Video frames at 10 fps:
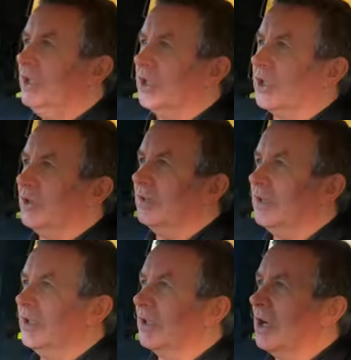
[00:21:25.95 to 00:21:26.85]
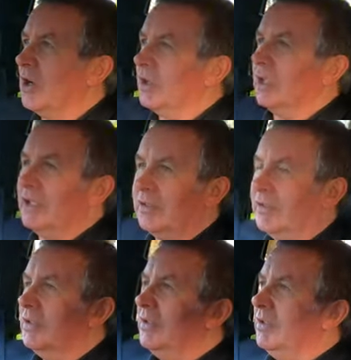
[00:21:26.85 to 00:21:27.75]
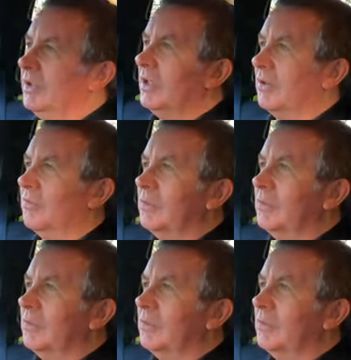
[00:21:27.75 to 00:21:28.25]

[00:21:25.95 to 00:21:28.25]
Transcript: you can hardly, you